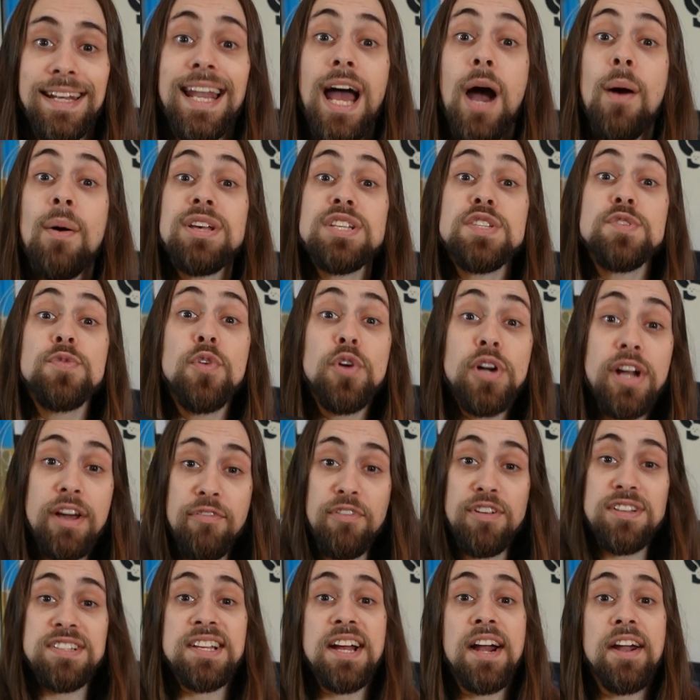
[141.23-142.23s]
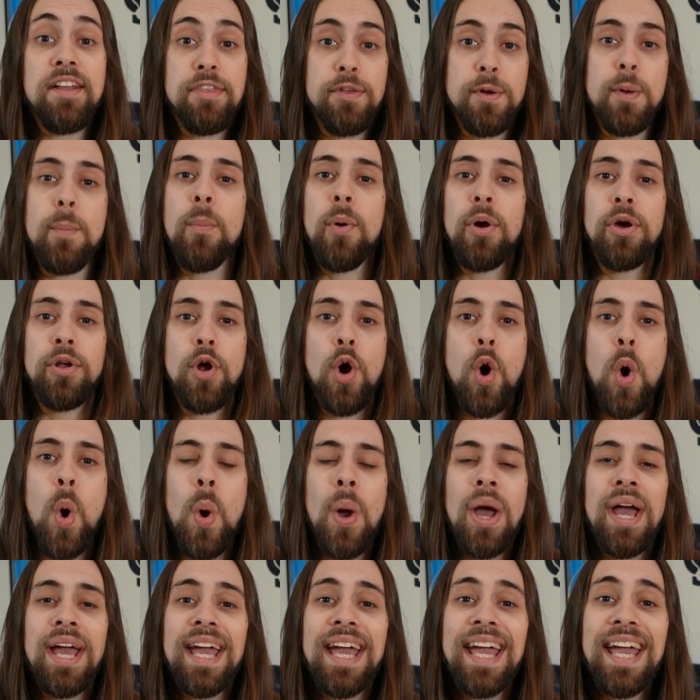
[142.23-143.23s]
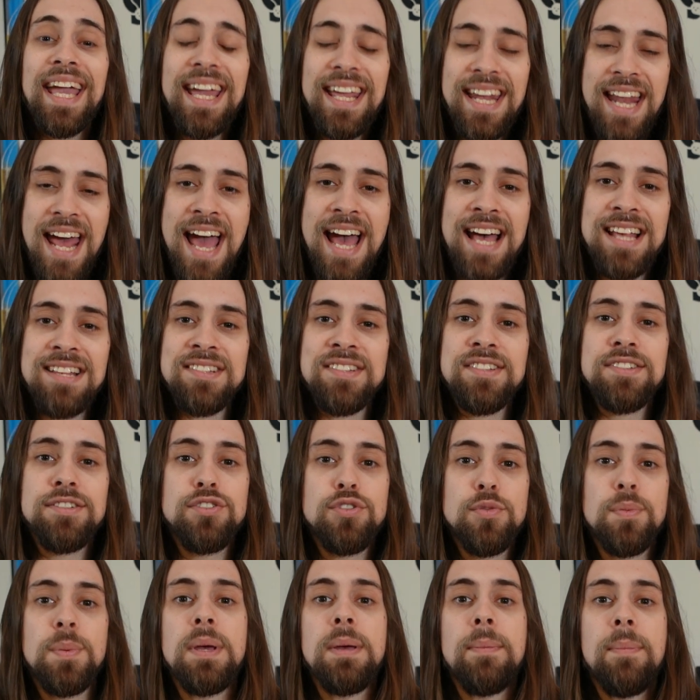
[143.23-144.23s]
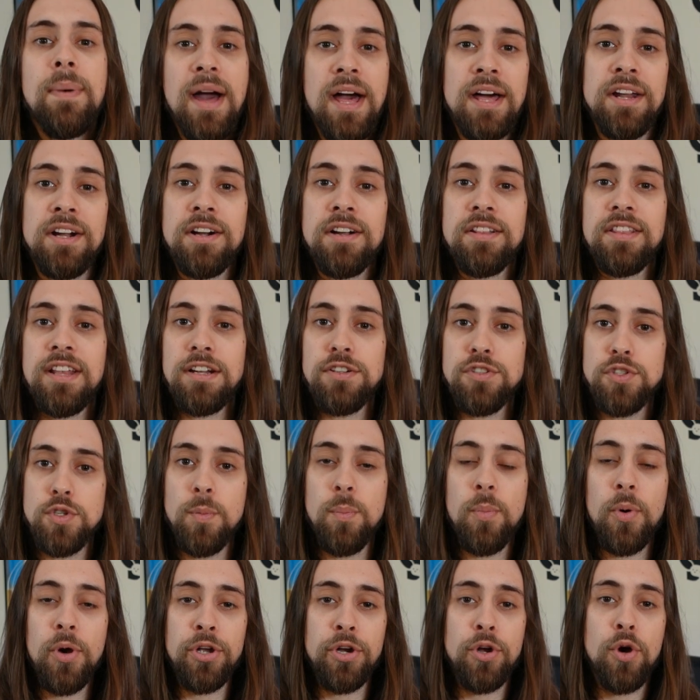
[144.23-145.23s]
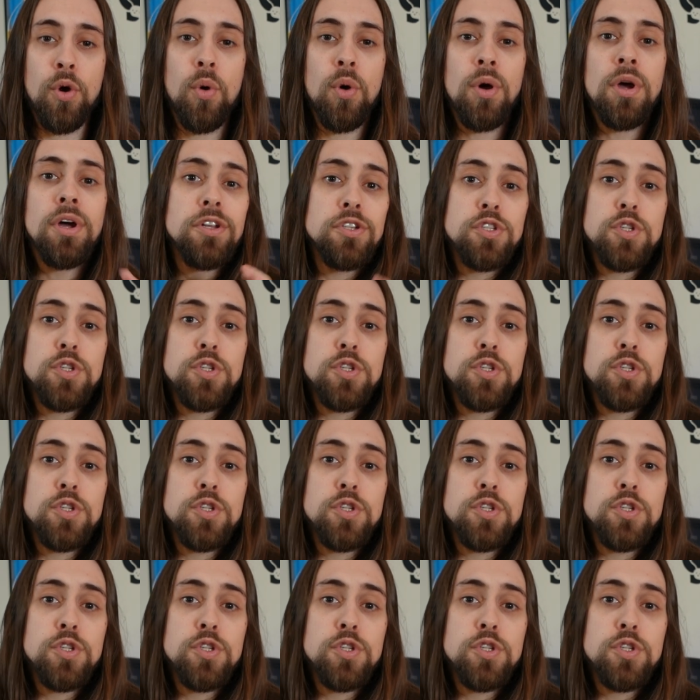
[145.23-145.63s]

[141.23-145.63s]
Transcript: Now as for FSR 3.0, it has to be better than 2.0.